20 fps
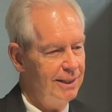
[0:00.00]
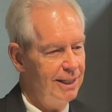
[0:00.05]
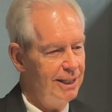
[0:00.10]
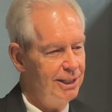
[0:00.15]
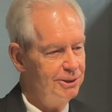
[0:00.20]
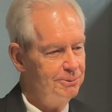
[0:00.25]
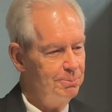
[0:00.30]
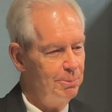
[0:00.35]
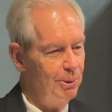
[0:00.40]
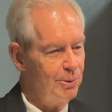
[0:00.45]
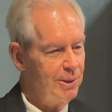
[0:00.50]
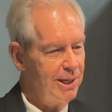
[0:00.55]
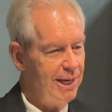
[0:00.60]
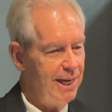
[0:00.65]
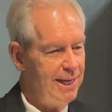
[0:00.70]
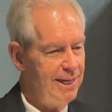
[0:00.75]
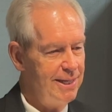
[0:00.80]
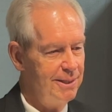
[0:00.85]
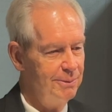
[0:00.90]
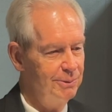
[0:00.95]

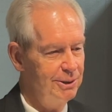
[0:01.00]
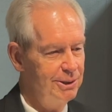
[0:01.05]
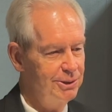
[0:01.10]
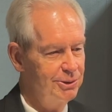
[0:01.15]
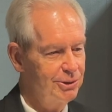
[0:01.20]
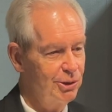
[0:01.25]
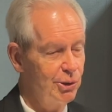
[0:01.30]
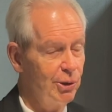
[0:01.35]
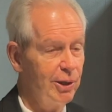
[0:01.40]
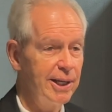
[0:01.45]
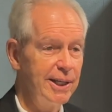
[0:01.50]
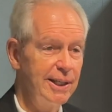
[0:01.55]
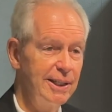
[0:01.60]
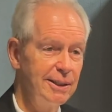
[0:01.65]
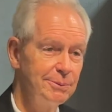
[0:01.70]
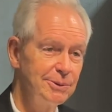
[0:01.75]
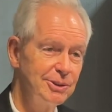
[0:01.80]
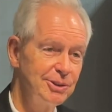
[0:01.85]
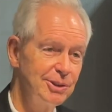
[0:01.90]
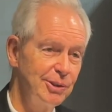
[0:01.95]
Spokane was great. It
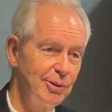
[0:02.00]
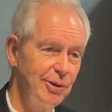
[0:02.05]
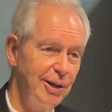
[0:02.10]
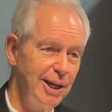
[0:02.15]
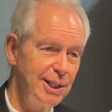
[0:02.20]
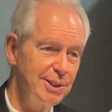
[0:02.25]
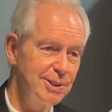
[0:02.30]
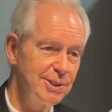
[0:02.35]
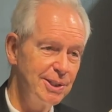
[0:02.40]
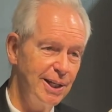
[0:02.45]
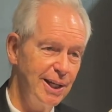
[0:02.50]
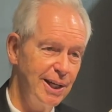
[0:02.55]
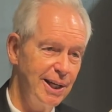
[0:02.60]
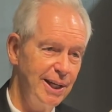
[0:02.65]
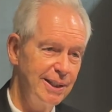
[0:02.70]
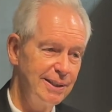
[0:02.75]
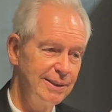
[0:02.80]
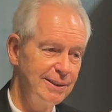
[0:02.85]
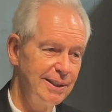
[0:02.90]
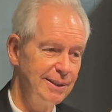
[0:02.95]
was the dry
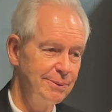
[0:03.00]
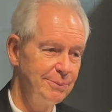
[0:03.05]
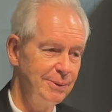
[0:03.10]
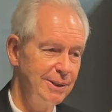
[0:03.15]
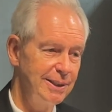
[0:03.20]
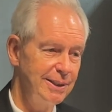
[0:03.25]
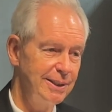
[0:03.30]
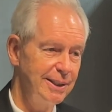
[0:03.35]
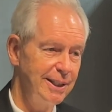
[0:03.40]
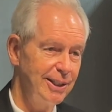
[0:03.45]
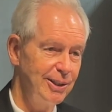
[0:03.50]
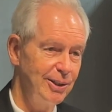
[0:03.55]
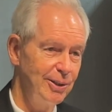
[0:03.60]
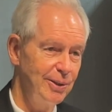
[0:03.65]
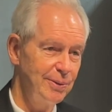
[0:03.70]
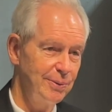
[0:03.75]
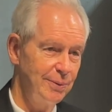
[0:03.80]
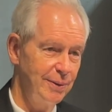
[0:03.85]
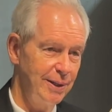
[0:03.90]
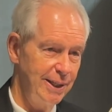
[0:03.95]
side, and we didn't get all
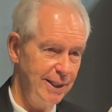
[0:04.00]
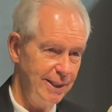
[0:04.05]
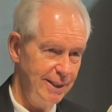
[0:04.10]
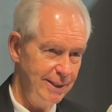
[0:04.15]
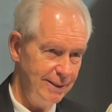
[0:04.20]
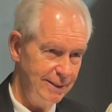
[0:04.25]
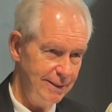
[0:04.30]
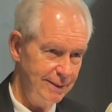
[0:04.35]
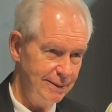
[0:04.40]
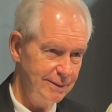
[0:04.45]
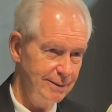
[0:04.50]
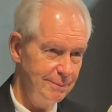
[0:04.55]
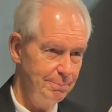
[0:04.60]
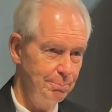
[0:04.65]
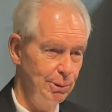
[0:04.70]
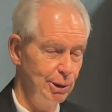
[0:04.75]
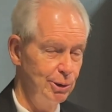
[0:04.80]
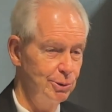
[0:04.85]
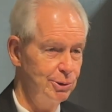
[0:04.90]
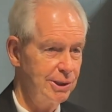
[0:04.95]
the rain.
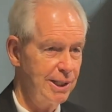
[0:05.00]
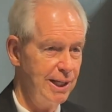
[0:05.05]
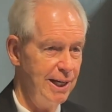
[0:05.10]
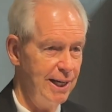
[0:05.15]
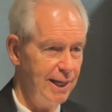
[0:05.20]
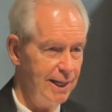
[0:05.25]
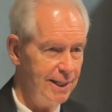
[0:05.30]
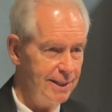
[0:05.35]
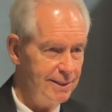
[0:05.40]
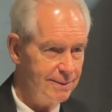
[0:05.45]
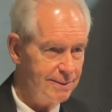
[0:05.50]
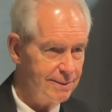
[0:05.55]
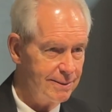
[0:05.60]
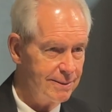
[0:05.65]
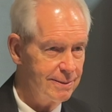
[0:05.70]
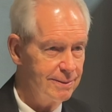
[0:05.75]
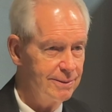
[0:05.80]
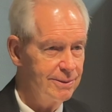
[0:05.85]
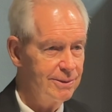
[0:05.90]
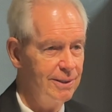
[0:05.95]
Blue skies,
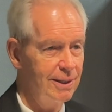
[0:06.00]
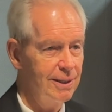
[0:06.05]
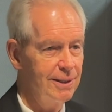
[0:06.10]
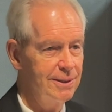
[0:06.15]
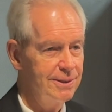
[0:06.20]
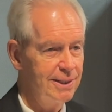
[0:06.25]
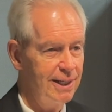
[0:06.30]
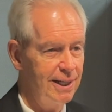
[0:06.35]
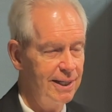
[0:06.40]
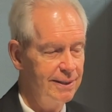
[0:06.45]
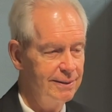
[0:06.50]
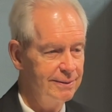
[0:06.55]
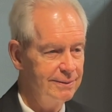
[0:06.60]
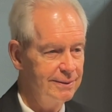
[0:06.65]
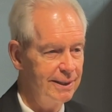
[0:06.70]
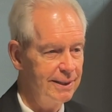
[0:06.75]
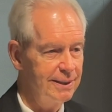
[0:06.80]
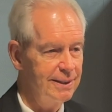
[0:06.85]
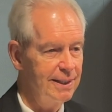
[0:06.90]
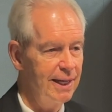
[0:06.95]
stars out
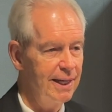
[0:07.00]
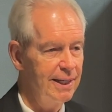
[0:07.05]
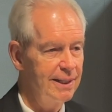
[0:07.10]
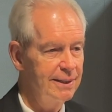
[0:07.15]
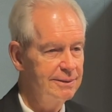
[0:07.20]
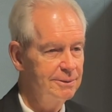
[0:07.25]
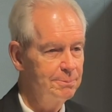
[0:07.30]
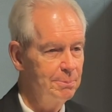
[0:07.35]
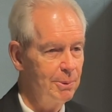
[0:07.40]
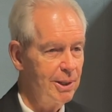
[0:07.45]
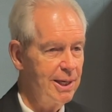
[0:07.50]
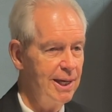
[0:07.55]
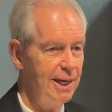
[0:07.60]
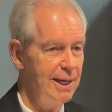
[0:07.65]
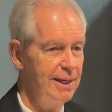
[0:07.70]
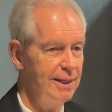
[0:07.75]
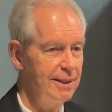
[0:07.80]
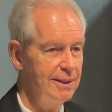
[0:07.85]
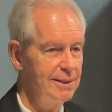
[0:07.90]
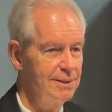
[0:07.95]
at night.
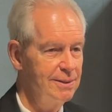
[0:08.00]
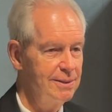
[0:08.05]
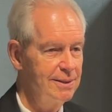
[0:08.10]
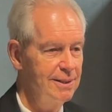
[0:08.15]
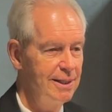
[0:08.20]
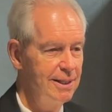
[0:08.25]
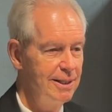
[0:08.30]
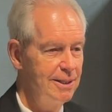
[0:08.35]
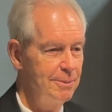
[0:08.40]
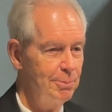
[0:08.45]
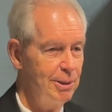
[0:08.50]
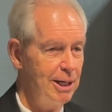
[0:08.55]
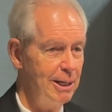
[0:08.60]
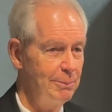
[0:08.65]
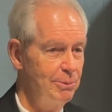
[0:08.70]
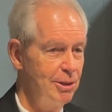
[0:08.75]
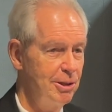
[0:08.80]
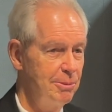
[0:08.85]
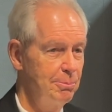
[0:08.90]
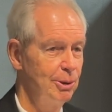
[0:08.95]
Spokane is
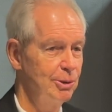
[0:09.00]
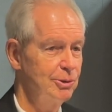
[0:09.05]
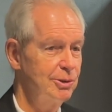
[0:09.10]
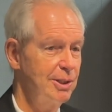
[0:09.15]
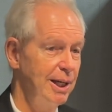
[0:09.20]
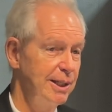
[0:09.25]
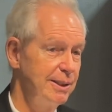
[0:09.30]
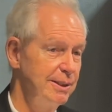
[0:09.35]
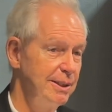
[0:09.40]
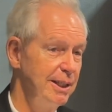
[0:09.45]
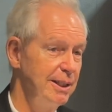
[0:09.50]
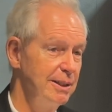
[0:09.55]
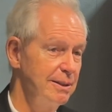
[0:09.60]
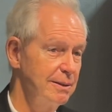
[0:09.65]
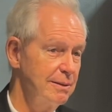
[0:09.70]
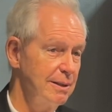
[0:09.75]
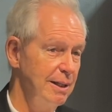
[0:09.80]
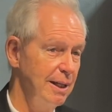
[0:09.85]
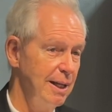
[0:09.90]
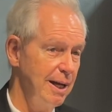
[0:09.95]
probably the most ideal
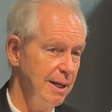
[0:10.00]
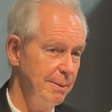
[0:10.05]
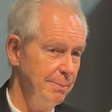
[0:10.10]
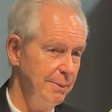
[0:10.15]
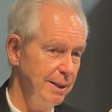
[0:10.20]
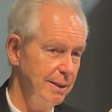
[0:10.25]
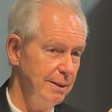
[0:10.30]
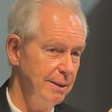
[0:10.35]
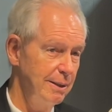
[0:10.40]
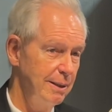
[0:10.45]
climate